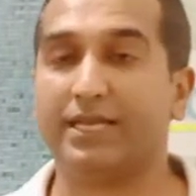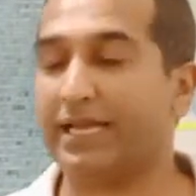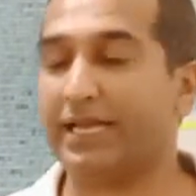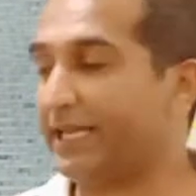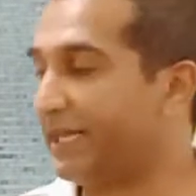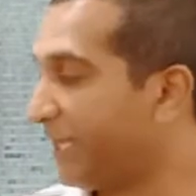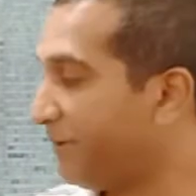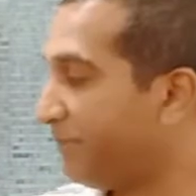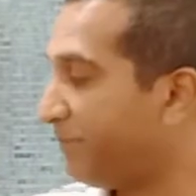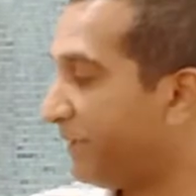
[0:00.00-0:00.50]

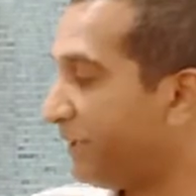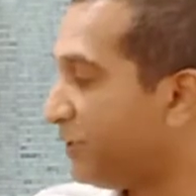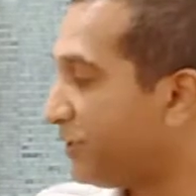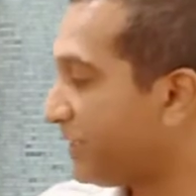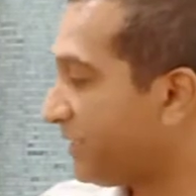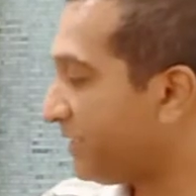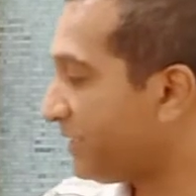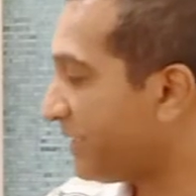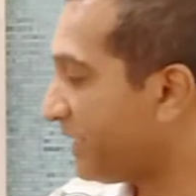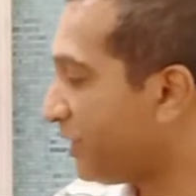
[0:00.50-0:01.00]
And I
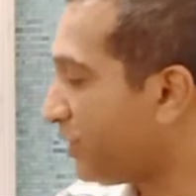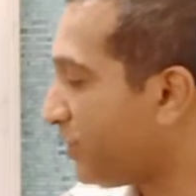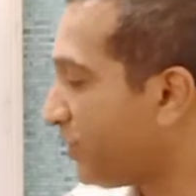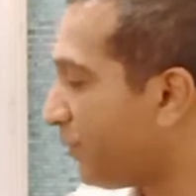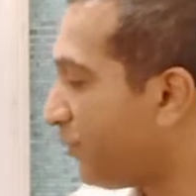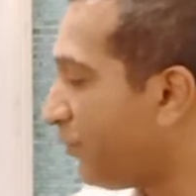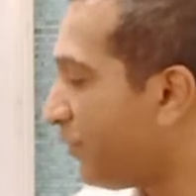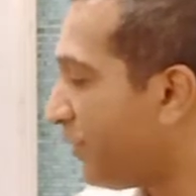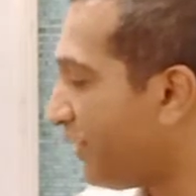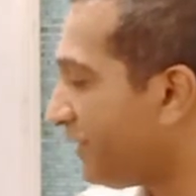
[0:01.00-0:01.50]
mentioned as a ratio
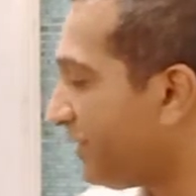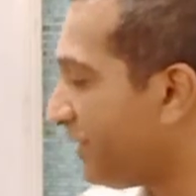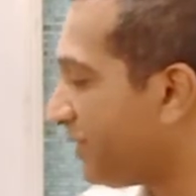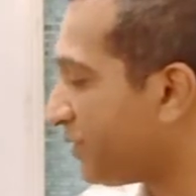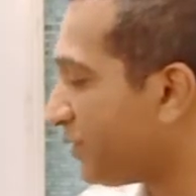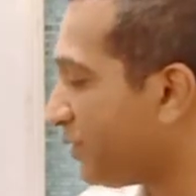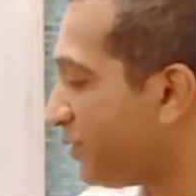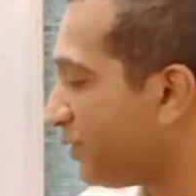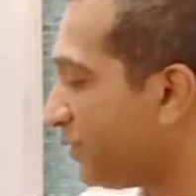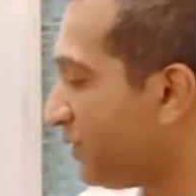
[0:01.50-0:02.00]
of 1 is
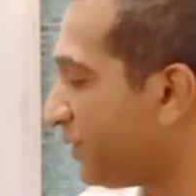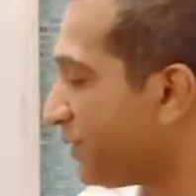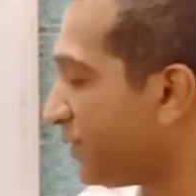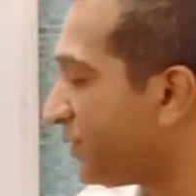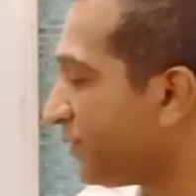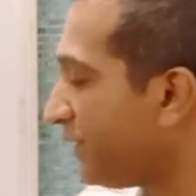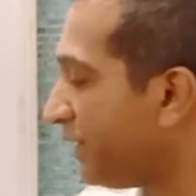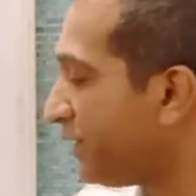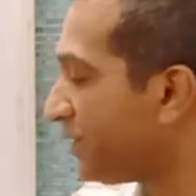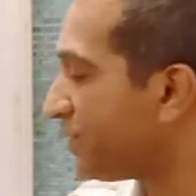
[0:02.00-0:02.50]
to 2 is to
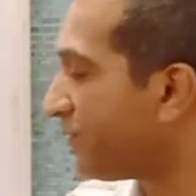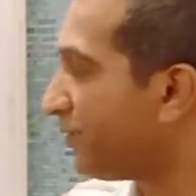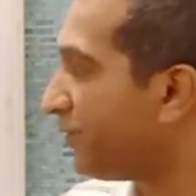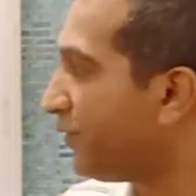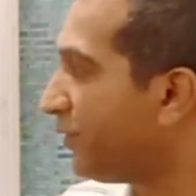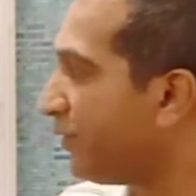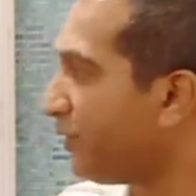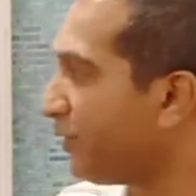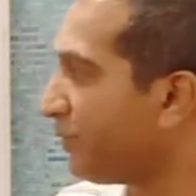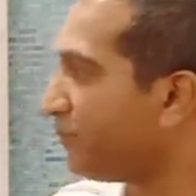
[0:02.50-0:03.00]
3 is to
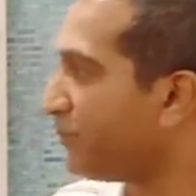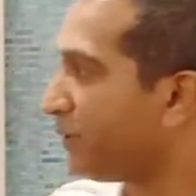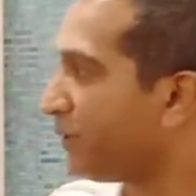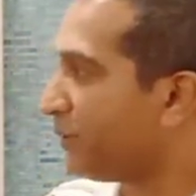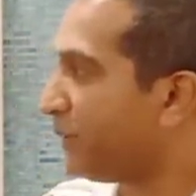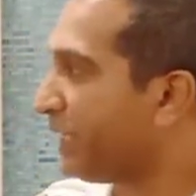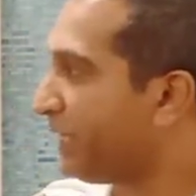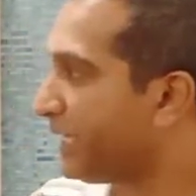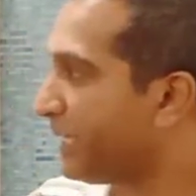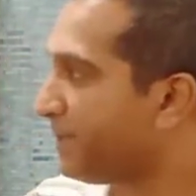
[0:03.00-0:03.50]
4
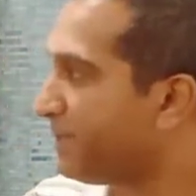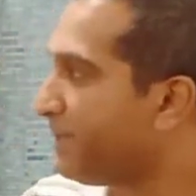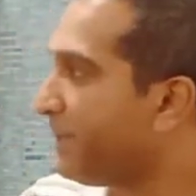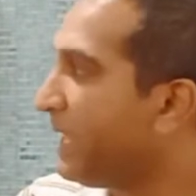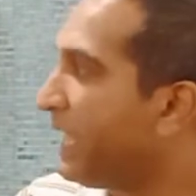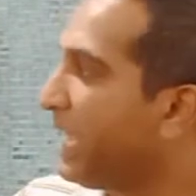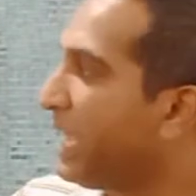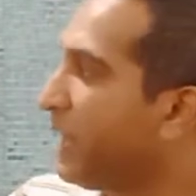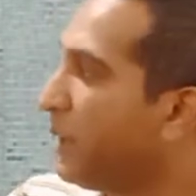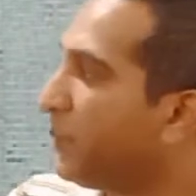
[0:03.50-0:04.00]
between
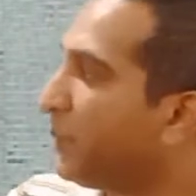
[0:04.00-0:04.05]
them,